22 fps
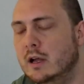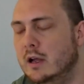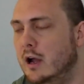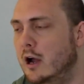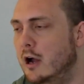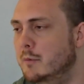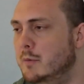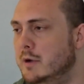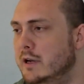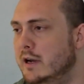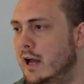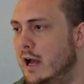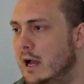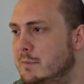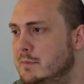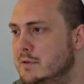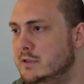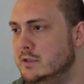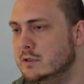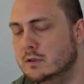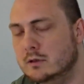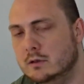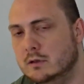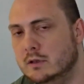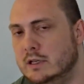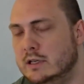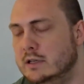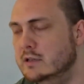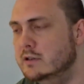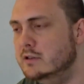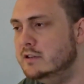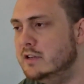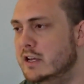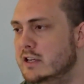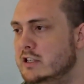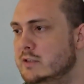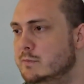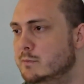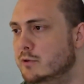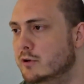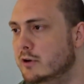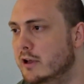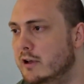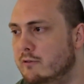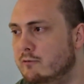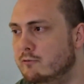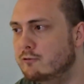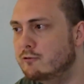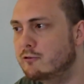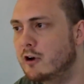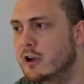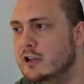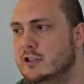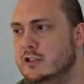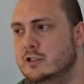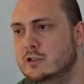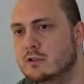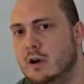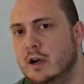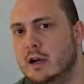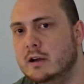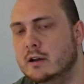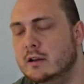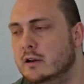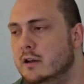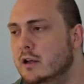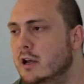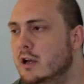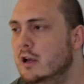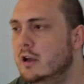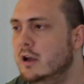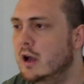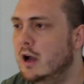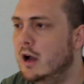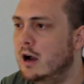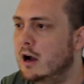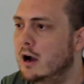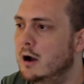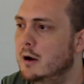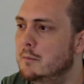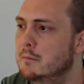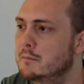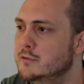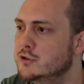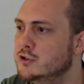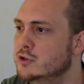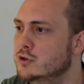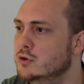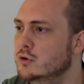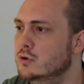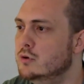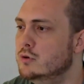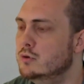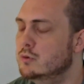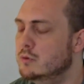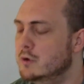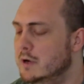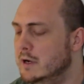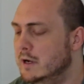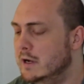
I mean, absolutely desperate and frustrated to